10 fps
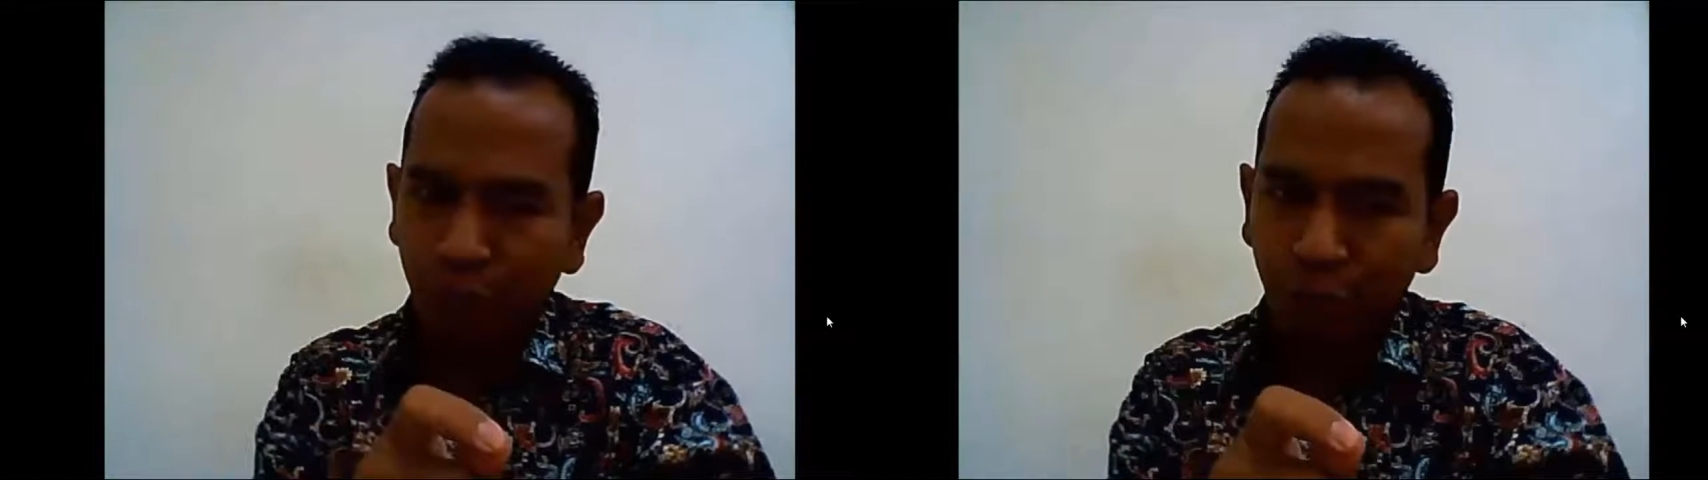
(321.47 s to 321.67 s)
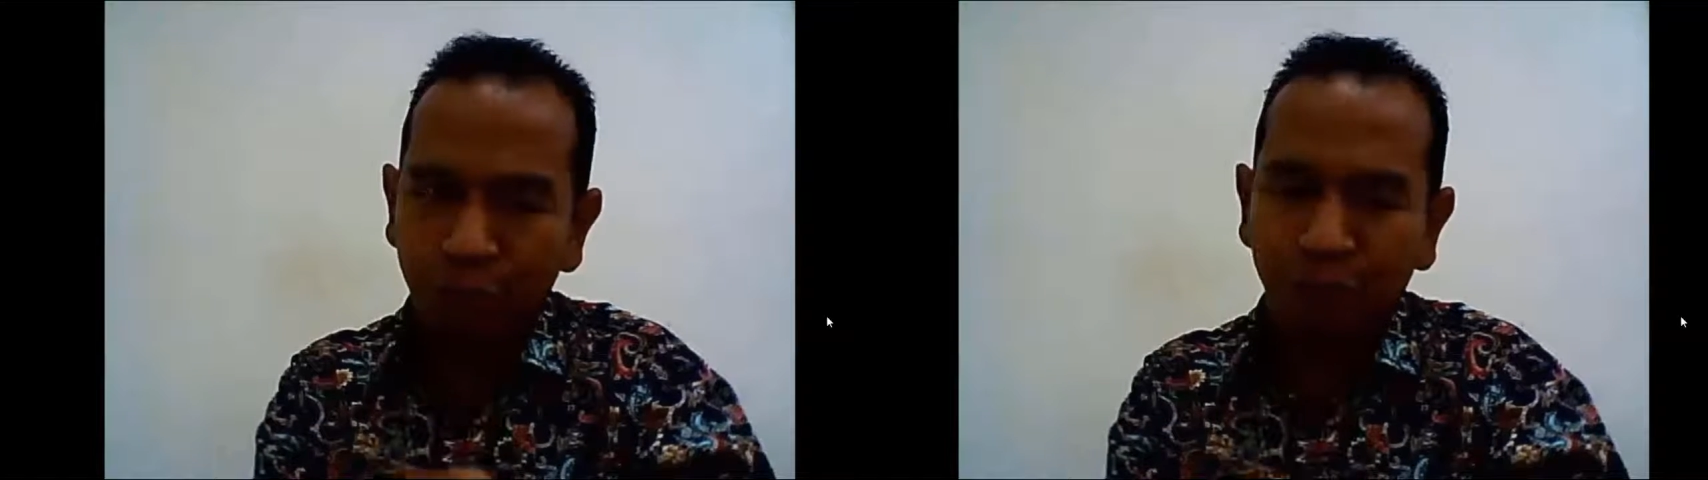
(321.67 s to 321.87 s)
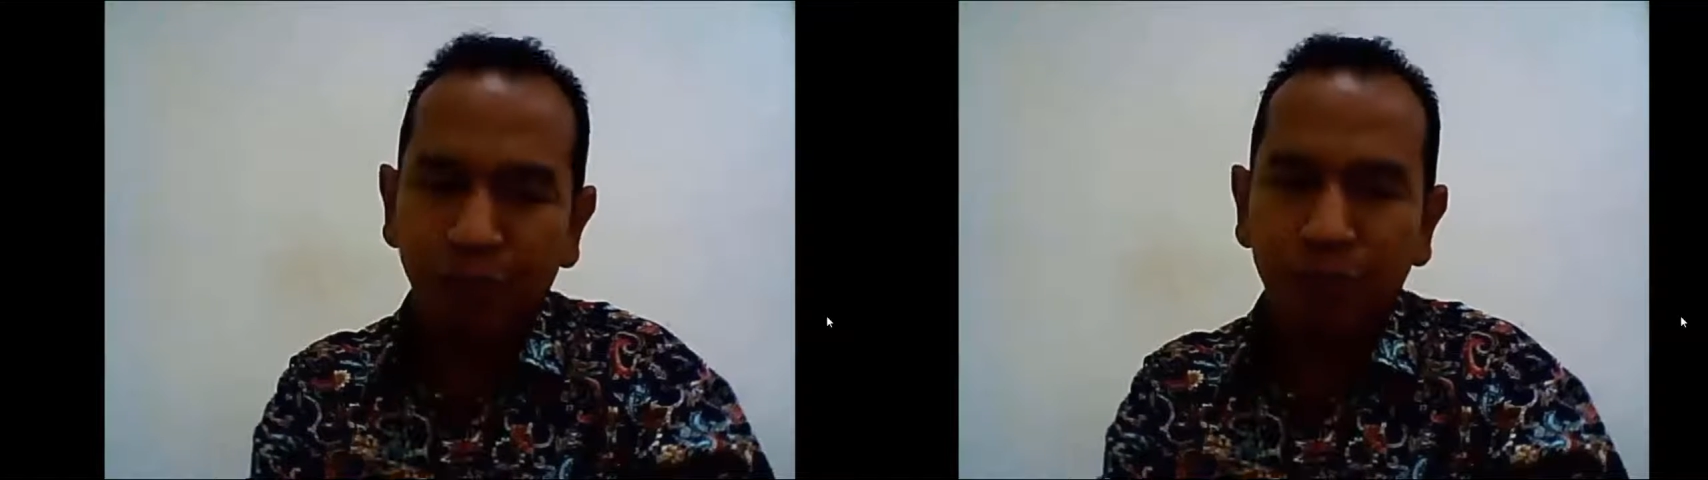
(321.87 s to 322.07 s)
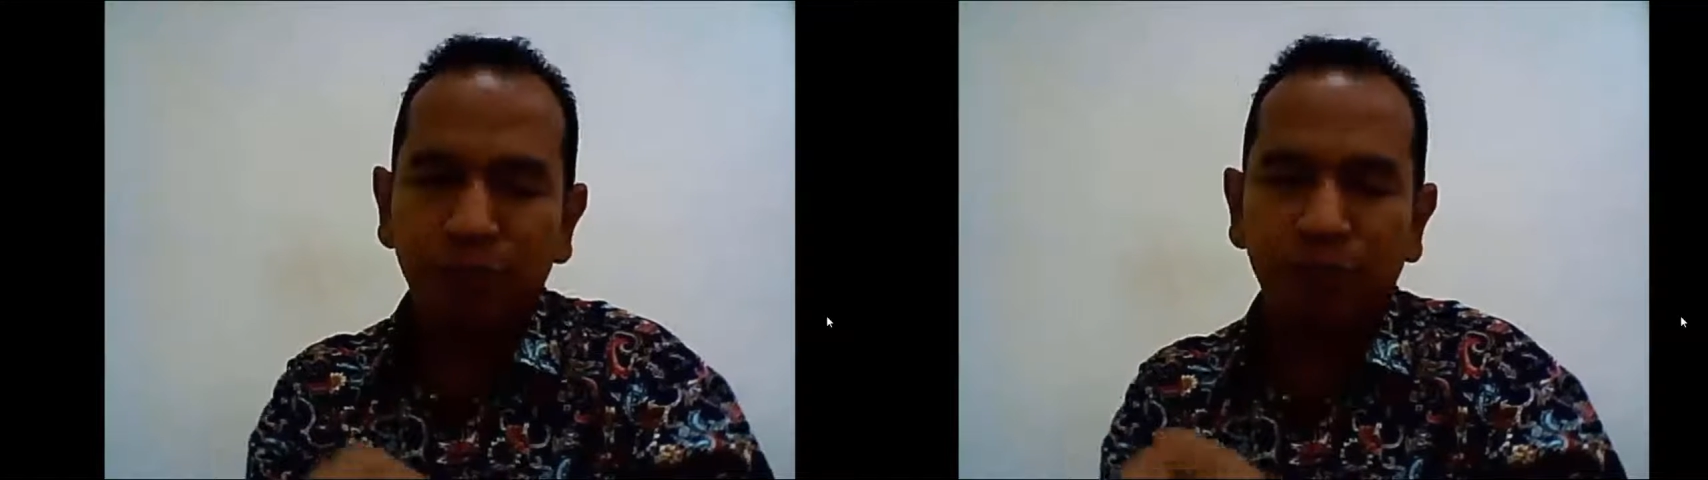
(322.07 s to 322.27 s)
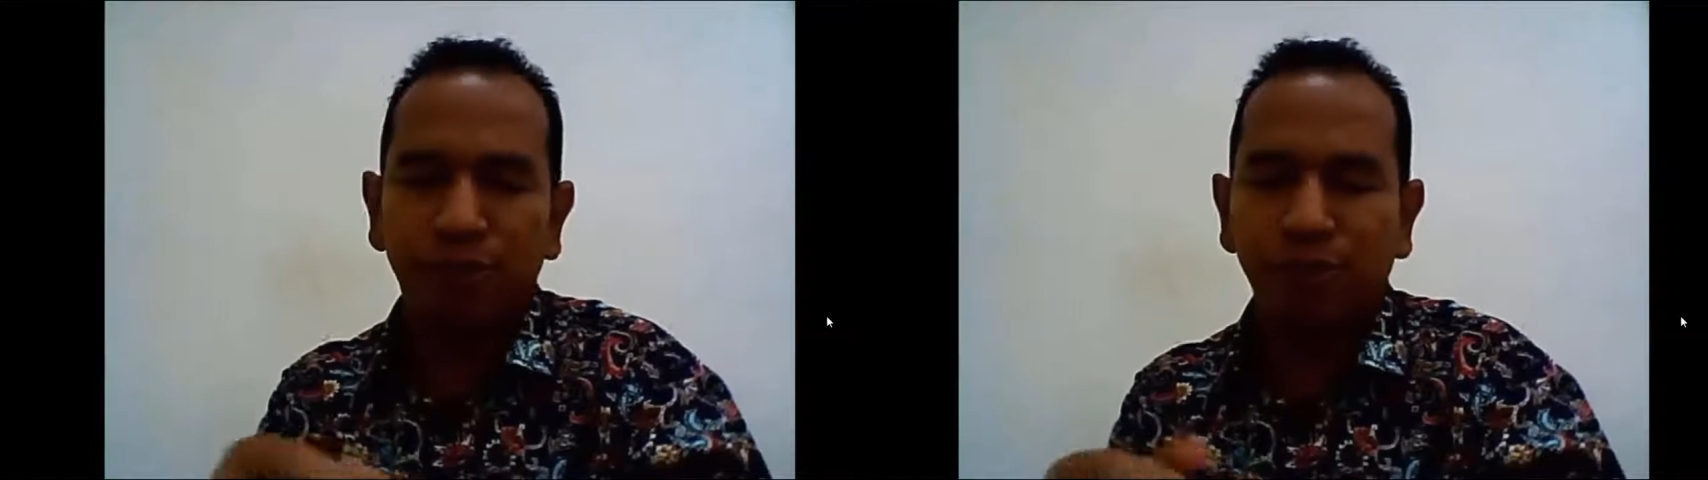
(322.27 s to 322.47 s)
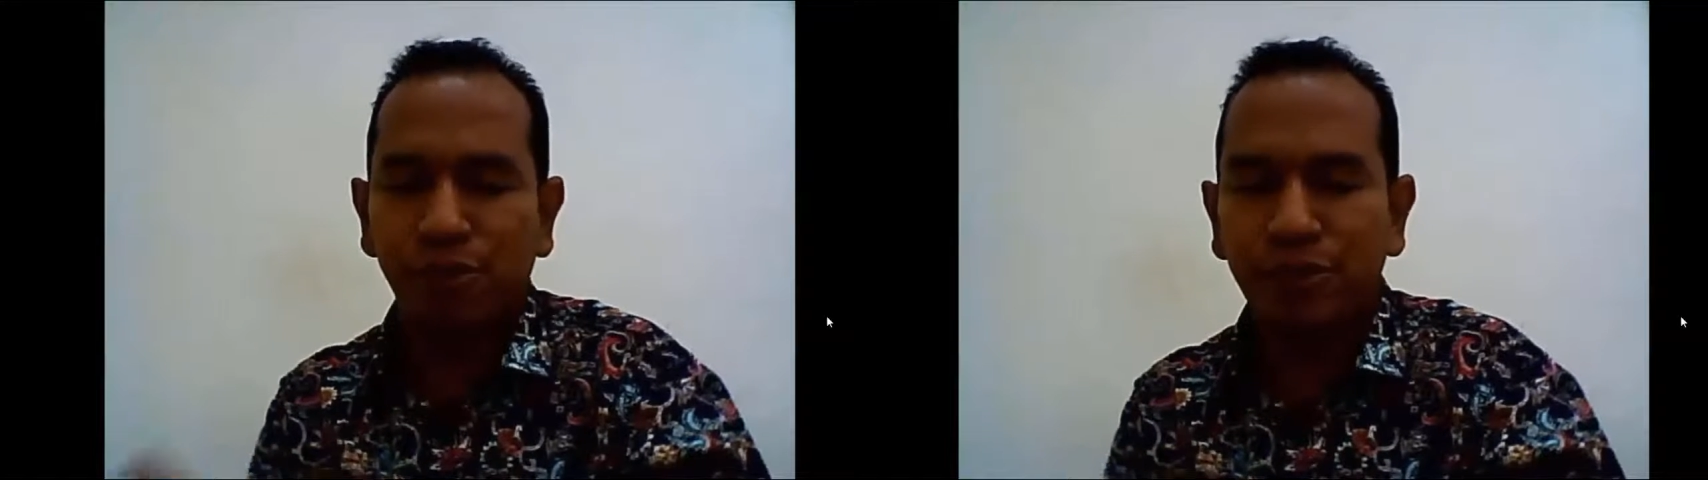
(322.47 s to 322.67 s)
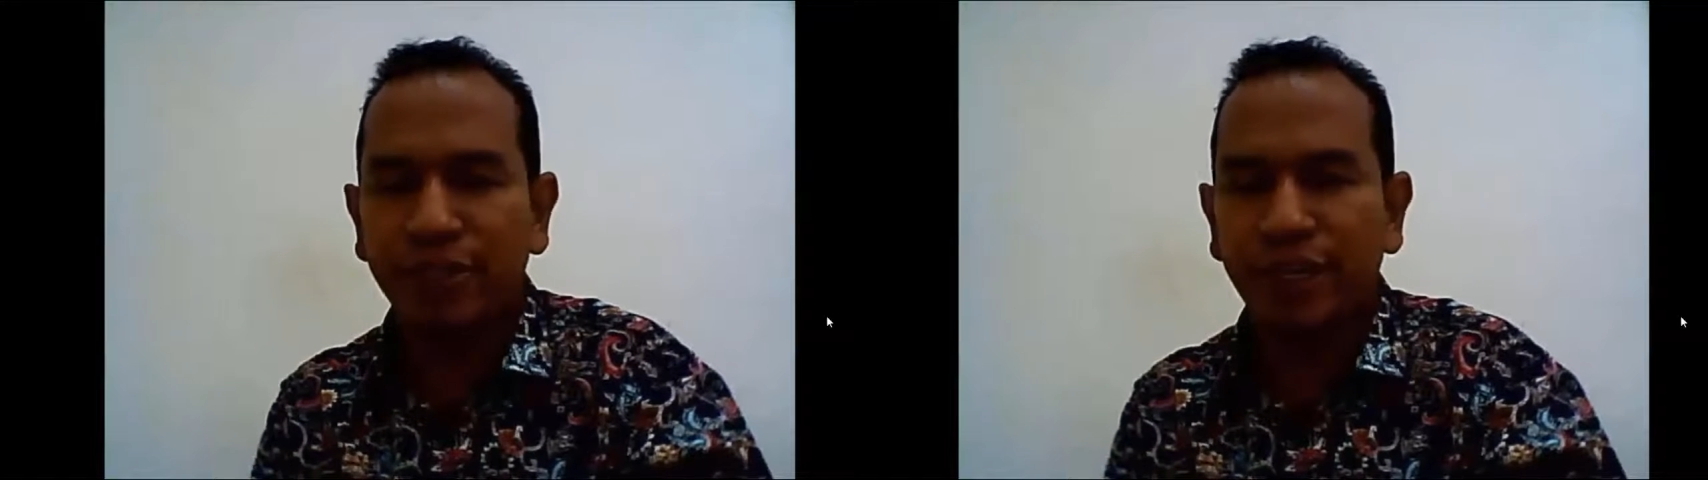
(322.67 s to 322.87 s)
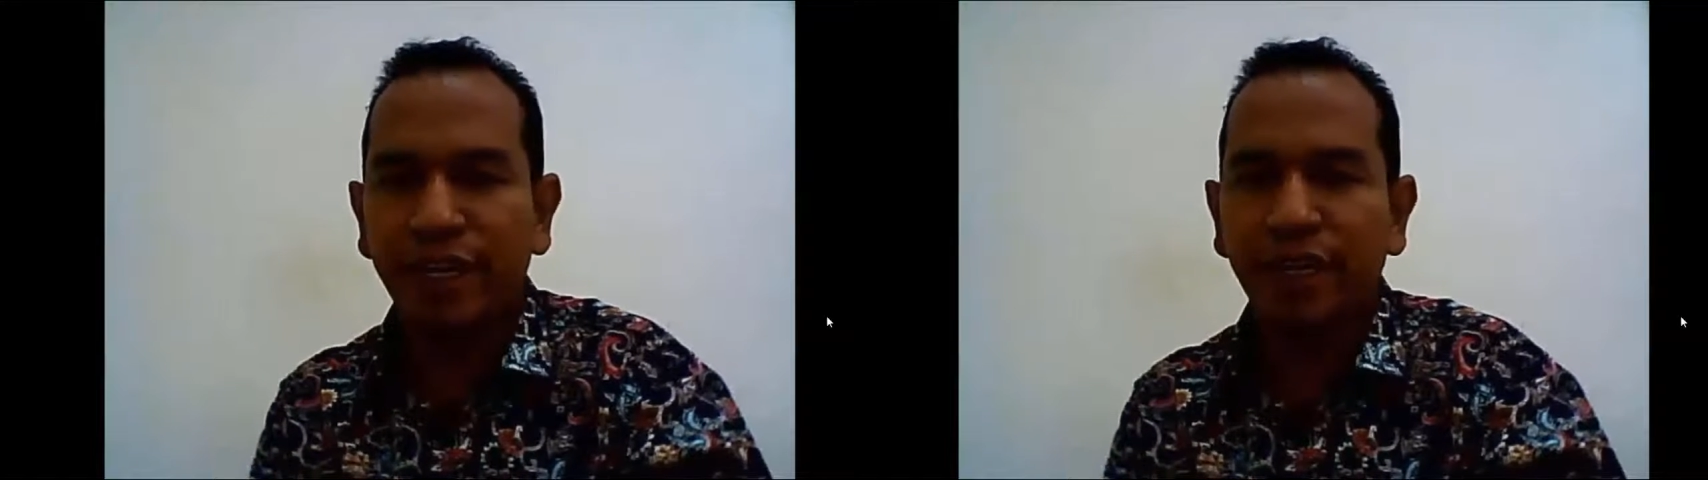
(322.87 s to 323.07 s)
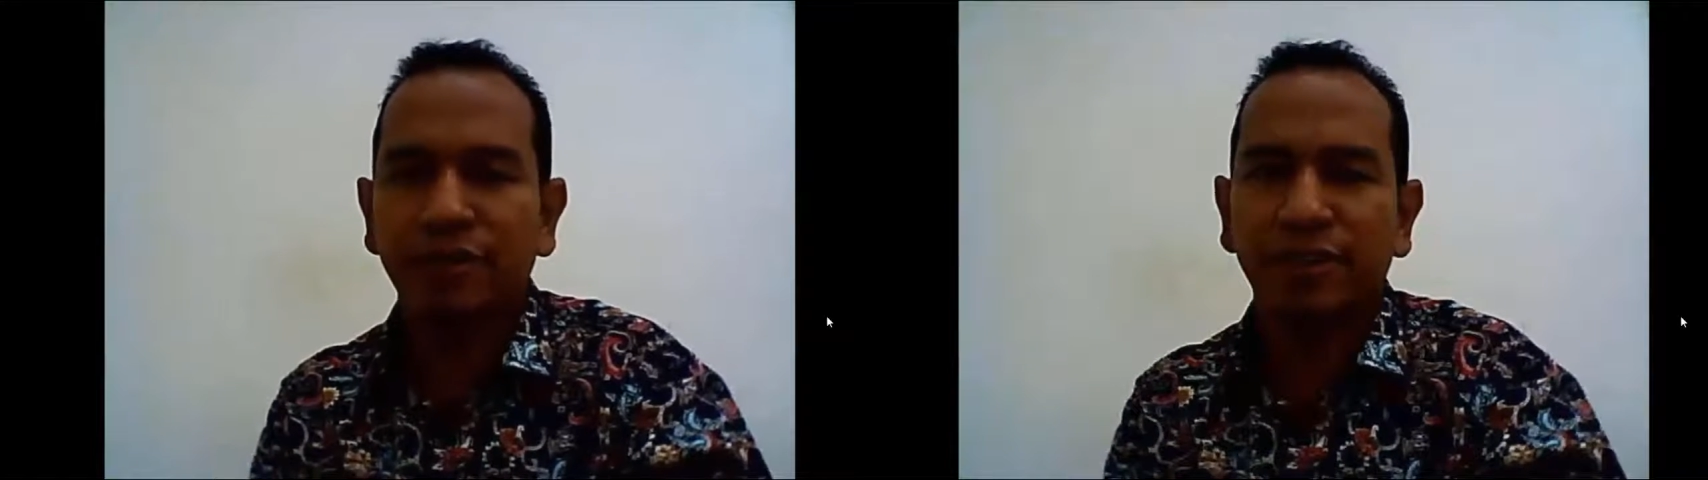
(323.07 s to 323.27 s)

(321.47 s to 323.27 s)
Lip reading: homework, the project,